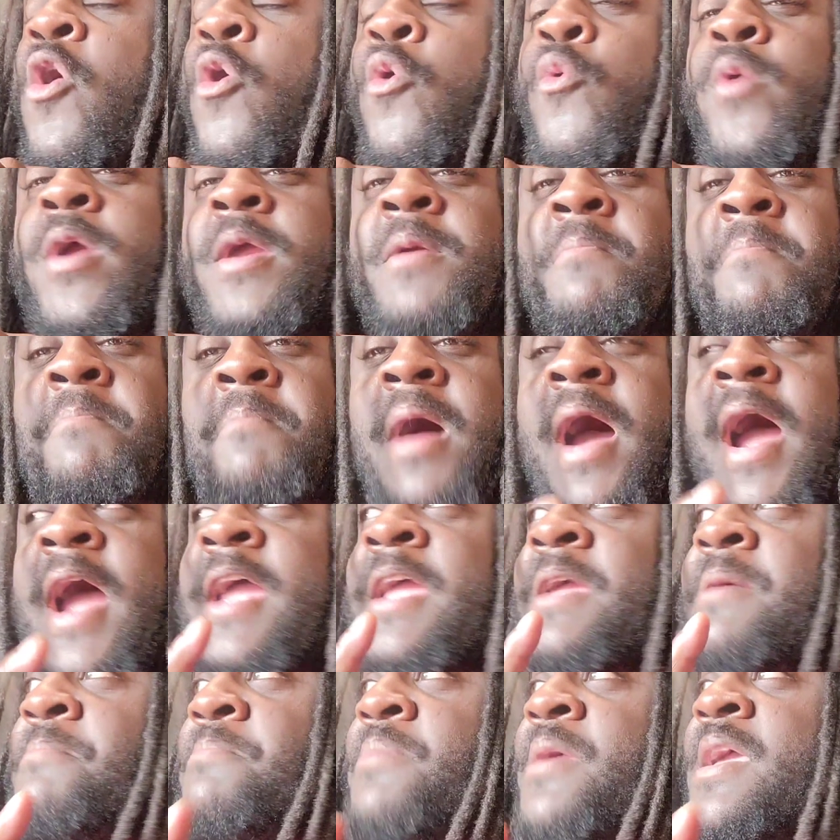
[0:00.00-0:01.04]
we
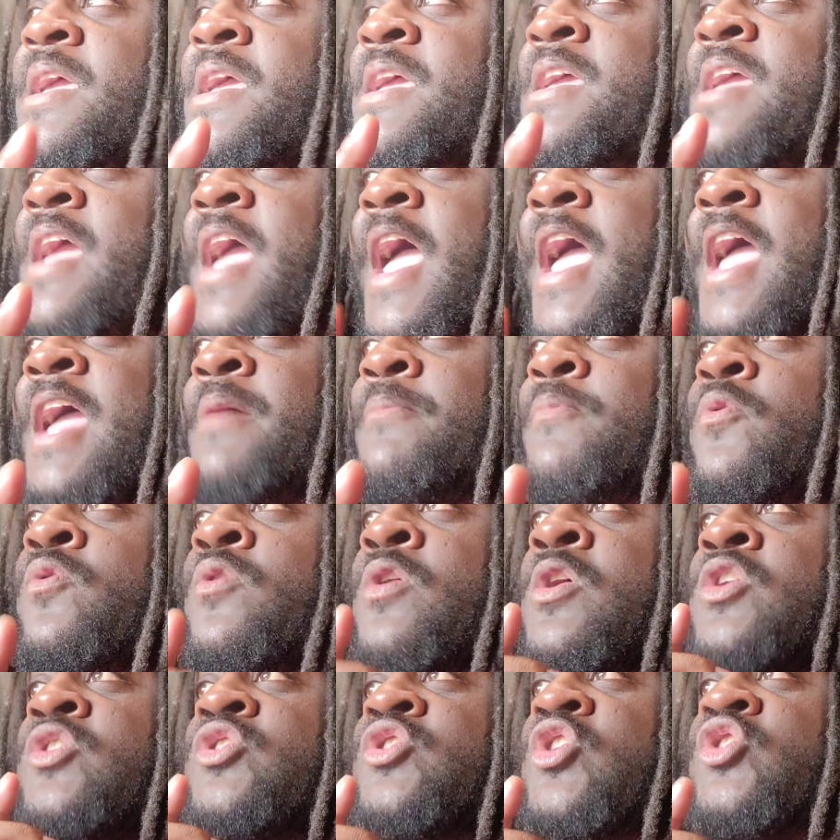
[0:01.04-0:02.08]
might be
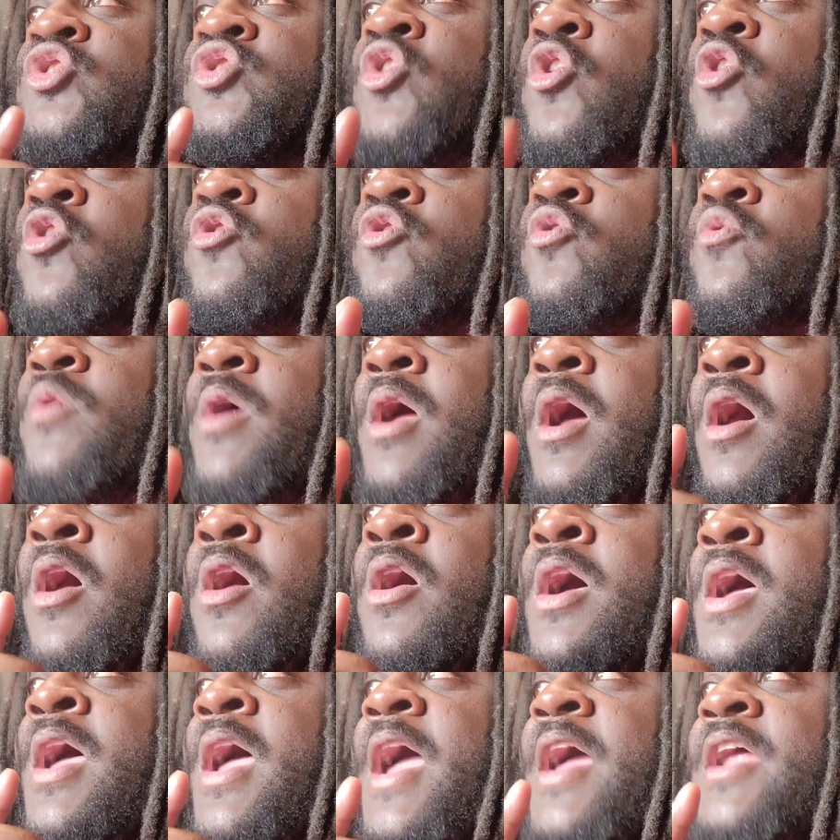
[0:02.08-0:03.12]
able to turn
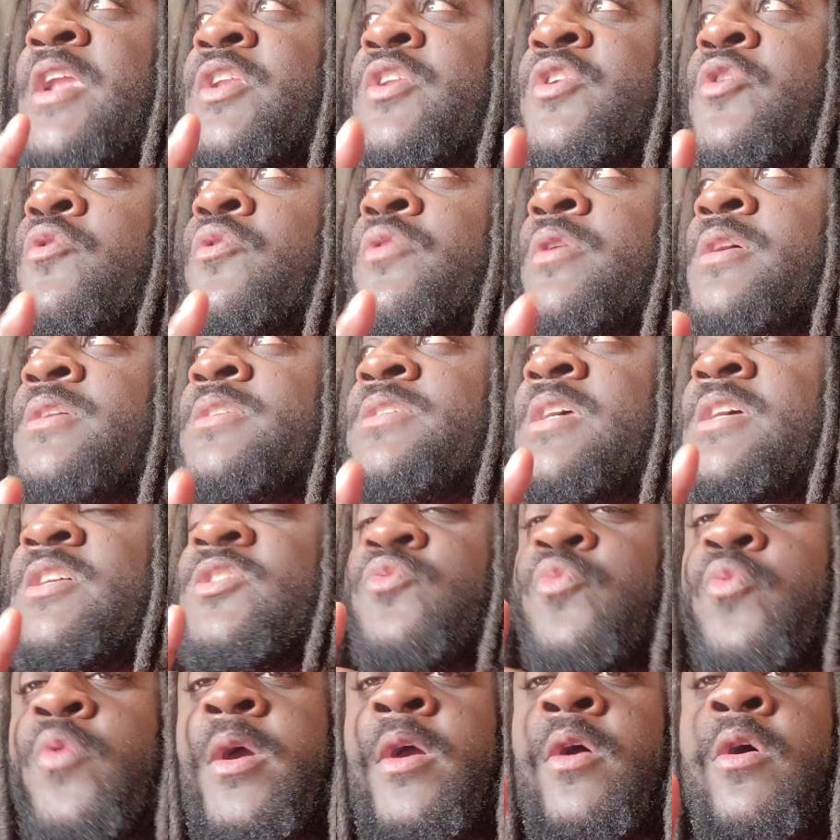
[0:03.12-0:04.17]
around and do this
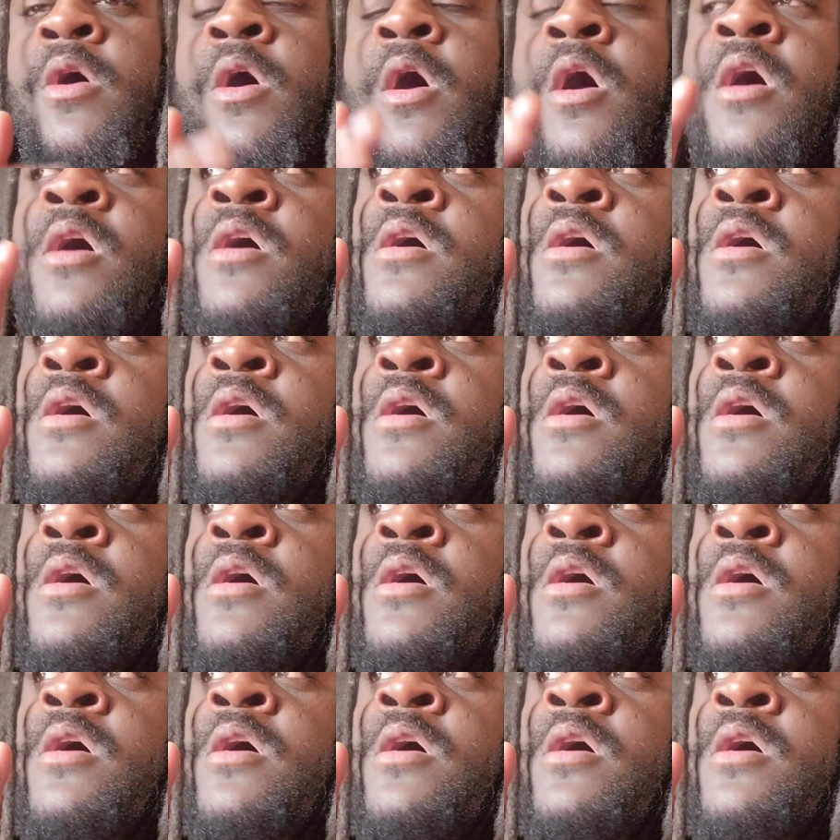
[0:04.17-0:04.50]
as well.